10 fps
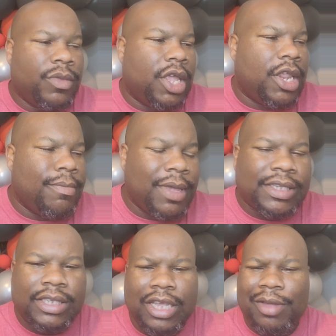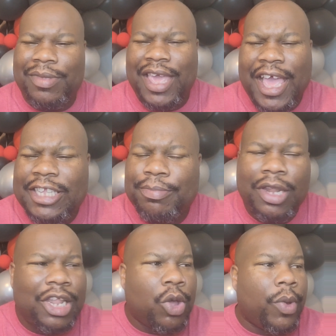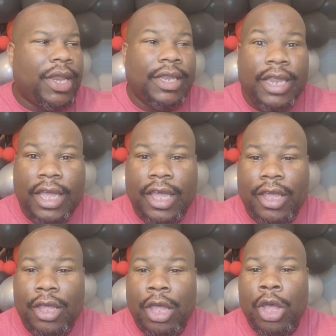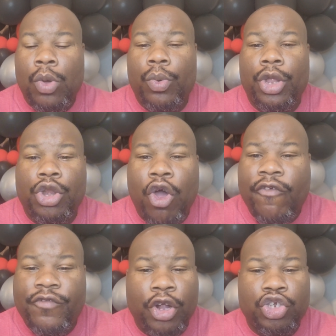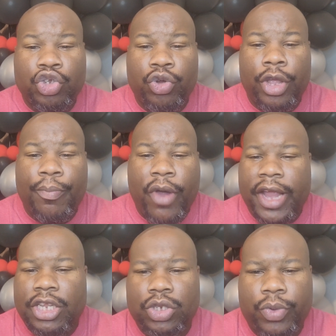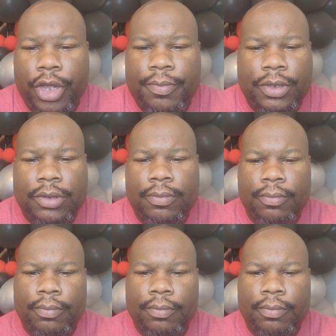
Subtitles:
Did he miss some? Yes, but look what he did with no first string practice reps,